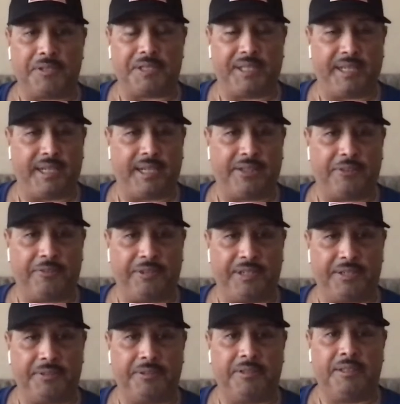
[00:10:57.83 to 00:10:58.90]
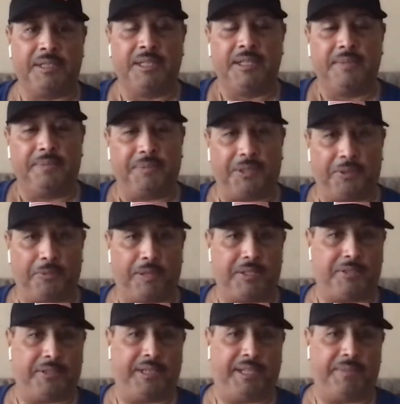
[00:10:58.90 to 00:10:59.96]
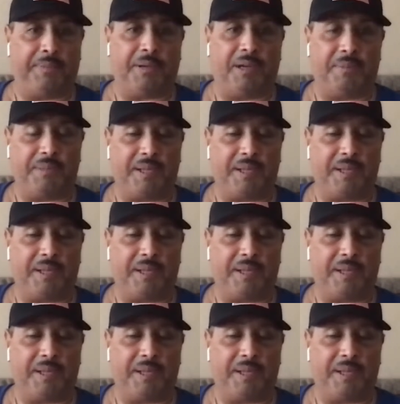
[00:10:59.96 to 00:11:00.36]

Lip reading: to get out of their vehicle. Otherwise, they're going to get bombed.